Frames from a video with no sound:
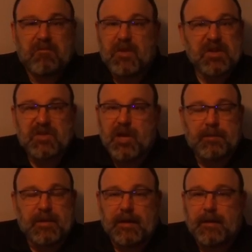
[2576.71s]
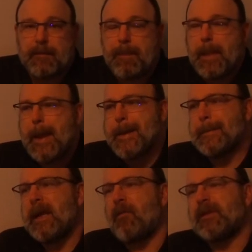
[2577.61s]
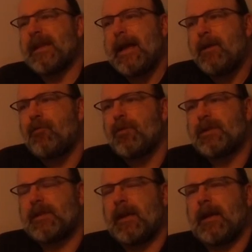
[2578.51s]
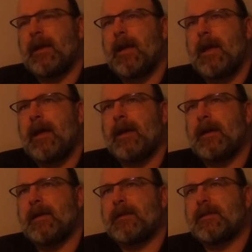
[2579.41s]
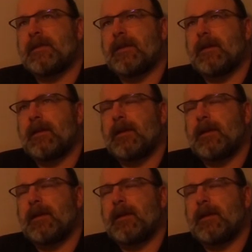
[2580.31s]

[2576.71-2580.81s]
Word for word: just chipped it. And what's interesting is